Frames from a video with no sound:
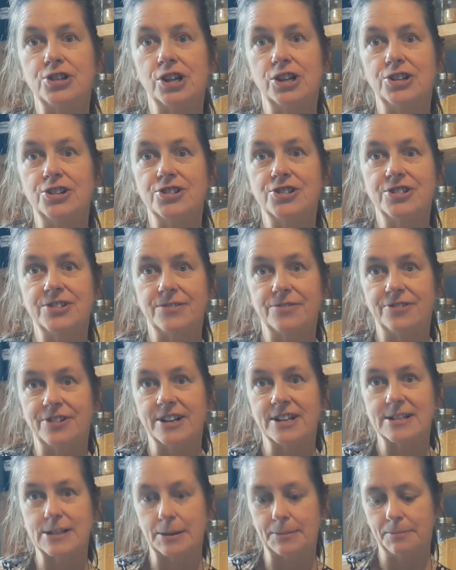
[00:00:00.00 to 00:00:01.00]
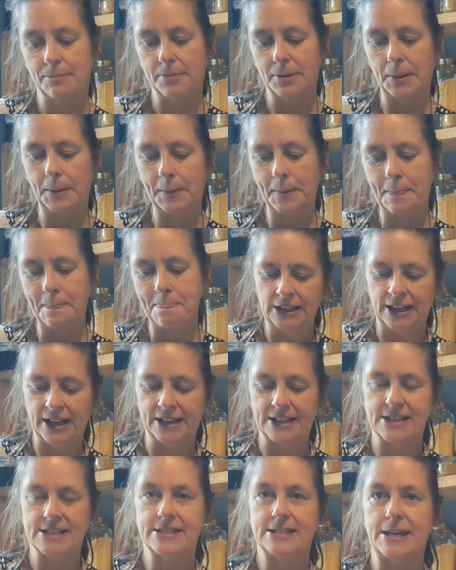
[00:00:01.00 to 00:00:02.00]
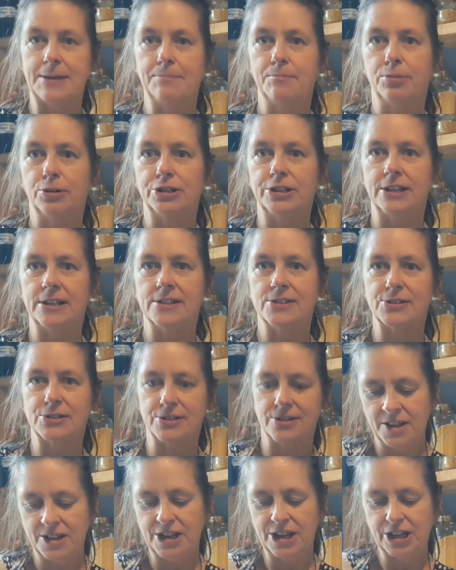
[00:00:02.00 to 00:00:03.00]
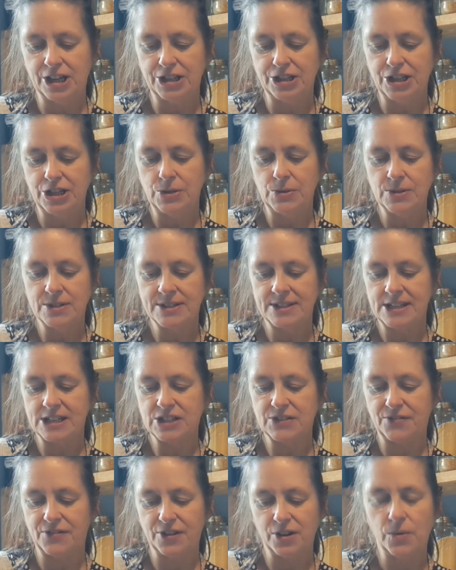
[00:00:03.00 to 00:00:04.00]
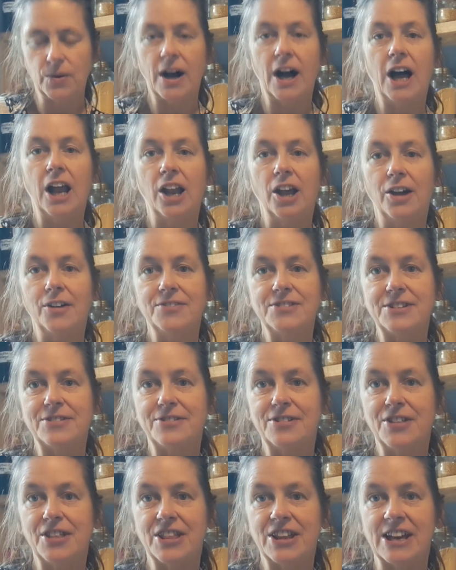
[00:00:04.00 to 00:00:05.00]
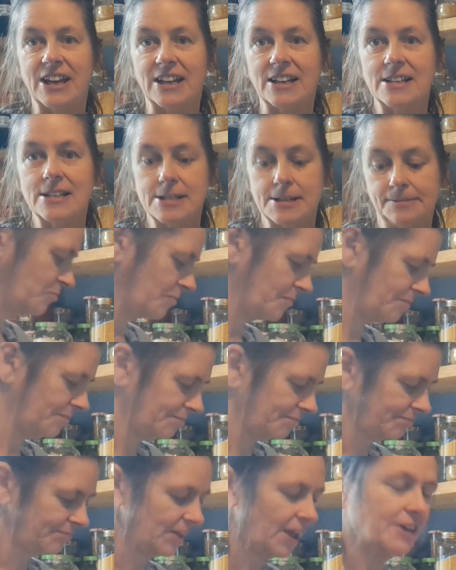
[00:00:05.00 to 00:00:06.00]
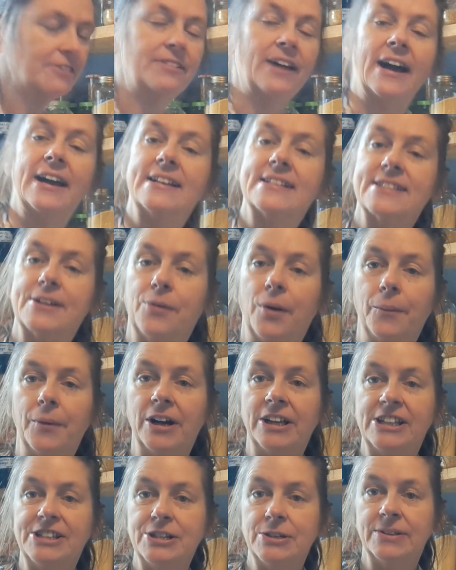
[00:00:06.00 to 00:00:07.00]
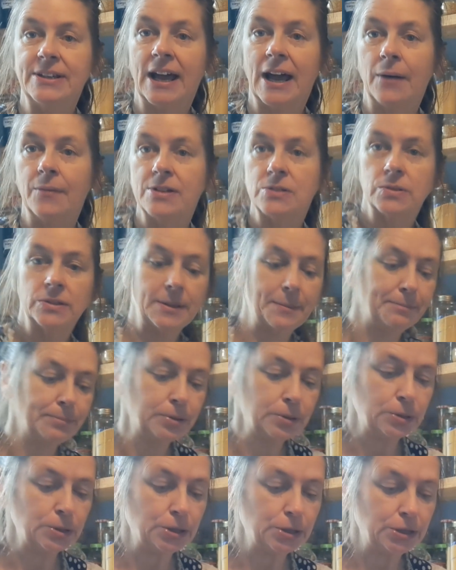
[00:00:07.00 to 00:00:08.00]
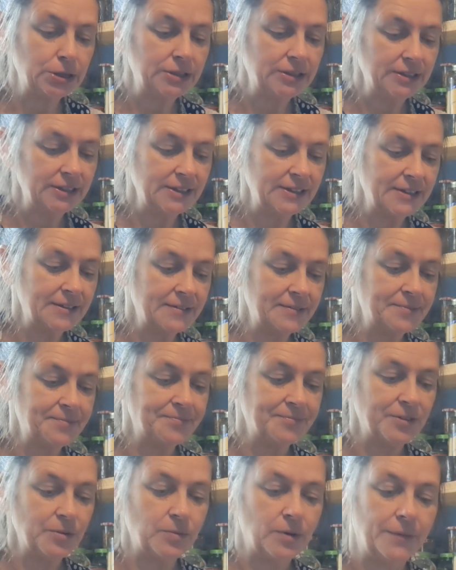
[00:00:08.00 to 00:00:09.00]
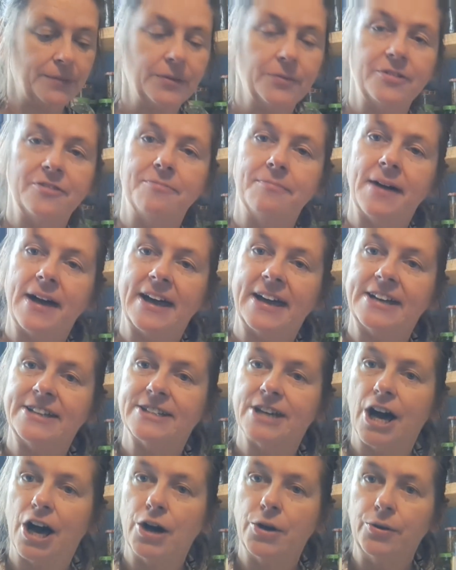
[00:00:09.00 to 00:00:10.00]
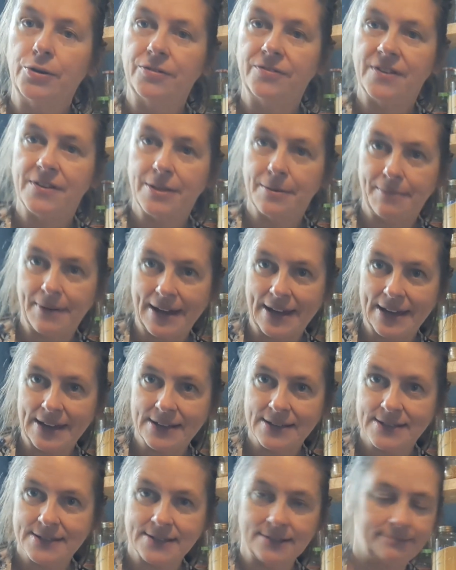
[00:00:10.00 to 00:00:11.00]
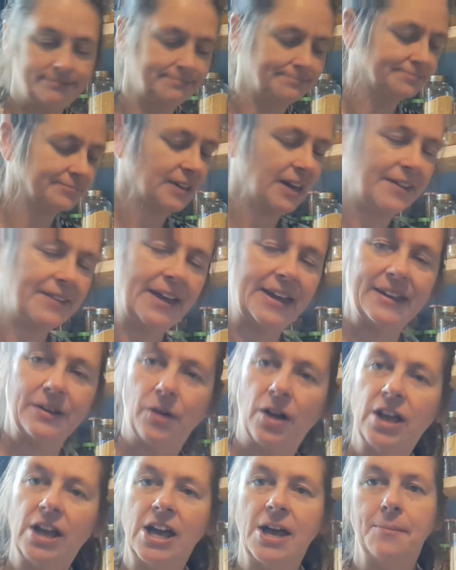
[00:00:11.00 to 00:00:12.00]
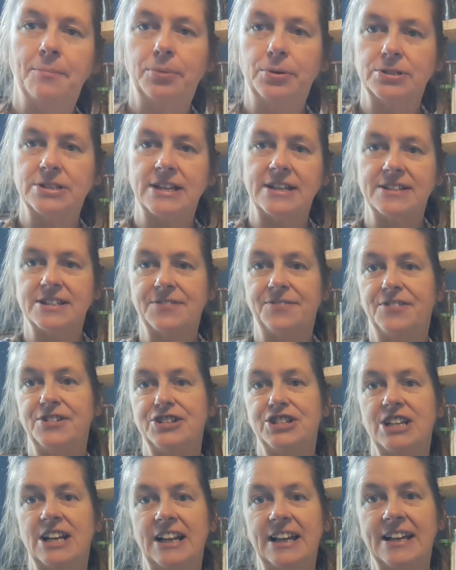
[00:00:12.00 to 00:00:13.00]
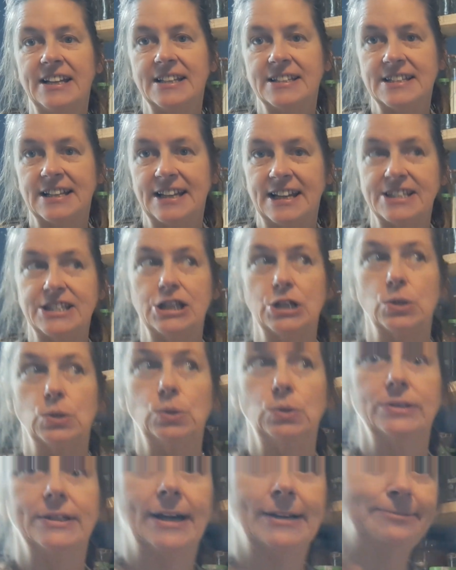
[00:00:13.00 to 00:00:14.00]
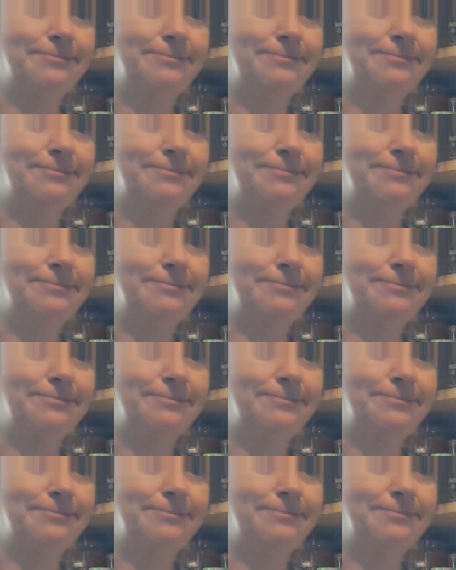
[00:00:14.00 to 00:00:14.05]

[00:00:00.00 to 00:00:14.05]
and custard, for example, like a steamed pudding, you can use this for quite a lot of different things. Right, so what we're going to do now is we're going to pour the one that we've made over the base and then put it for chilling to let it cool down.